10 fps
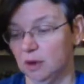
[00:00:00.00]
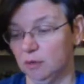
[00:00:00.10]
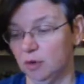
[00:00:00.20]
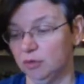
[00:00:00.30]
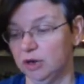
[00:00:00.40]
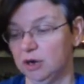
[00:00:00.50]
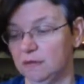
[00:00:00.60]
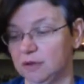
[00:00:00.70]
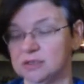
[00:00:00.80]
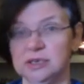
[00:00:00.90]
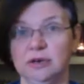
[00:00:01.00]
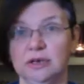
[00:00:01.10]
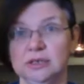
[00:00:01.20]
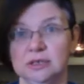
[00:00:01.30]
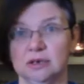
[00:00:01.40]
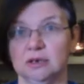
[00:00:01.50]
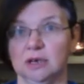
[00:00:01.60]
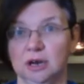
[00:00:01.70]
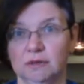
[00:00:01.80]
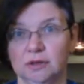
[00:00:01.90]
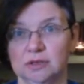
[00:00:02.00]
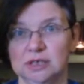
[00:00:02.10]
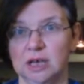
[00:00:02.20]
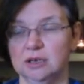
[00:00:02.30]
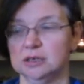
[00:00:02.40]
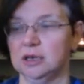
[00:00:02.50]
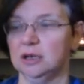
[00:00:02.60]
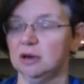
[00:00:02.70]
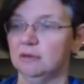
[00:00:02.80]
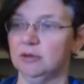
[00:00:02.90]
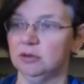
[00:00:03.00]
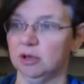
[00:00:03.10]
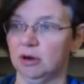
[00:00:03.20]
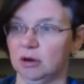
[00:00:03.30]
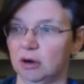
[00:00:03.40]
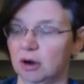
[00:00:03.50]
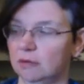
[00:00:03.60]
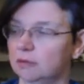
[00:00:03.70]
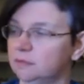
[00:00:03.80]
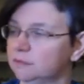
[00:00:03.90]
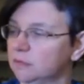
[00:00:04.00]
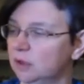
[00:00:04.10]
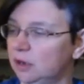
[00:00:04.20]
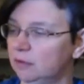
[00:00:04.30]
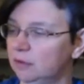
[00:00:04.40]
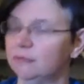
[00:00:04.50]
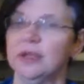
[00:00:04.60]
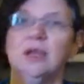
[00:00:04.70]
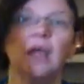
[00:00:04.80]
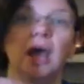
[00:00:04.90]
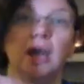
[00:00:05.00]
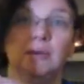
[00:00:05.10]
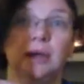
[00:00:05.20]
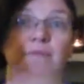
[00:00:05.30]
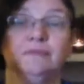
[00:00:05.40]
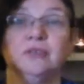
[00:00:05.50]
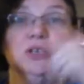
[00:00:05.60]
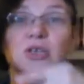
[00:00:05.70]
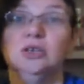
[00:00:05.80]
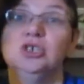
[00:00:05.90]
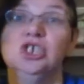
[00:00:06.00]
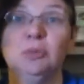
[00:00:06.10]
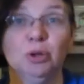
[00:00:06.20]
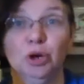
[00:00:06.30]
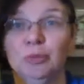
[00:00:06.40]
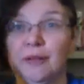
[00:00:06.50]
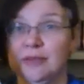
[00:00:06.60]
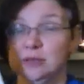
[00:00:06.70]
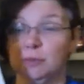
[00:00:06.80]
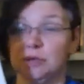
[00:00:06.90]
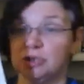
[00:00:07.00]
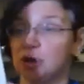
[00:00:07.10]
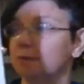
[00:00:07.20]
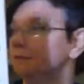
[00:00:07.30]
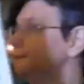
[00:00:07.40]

that wrote Caravel series. Caravel, is that how you say it? Caravel? Caravel? Anyway, she blurbed on this book, so